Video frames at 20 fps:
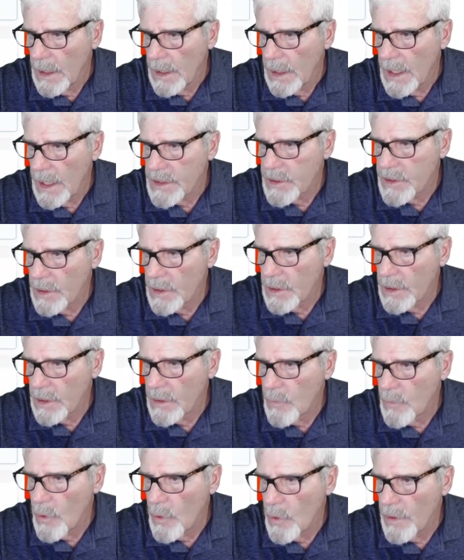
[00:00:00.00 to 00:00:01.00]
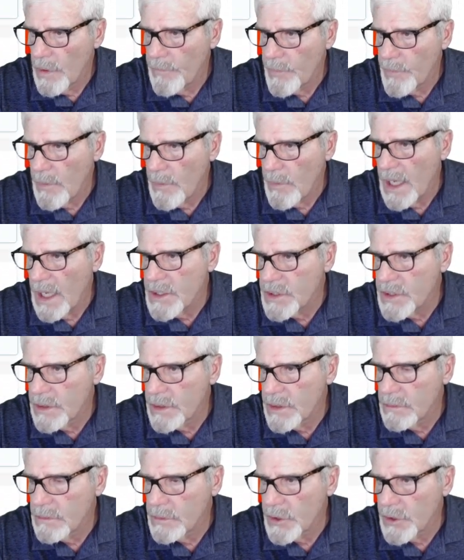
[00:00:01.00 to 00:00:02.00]
It asks you a little more
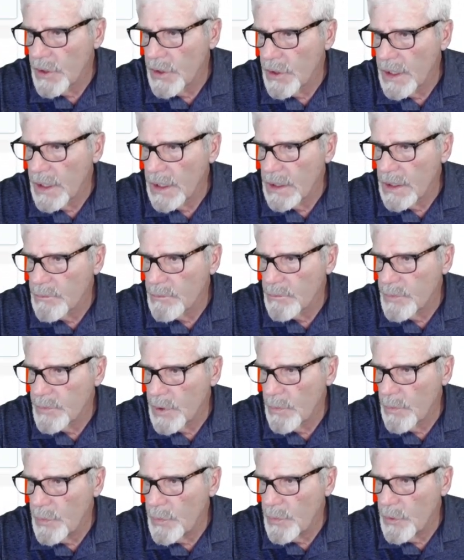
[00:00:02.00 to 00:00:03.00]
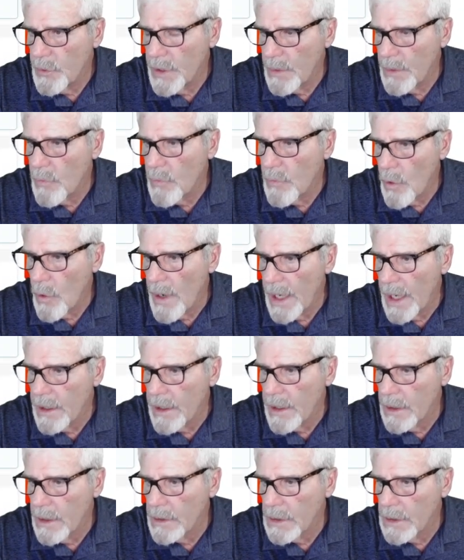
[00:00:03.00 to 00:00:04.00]
information so you can compute it more
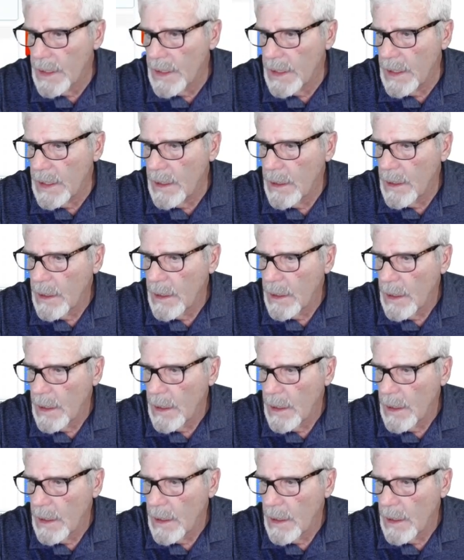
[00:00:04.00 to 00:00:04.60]
accurately.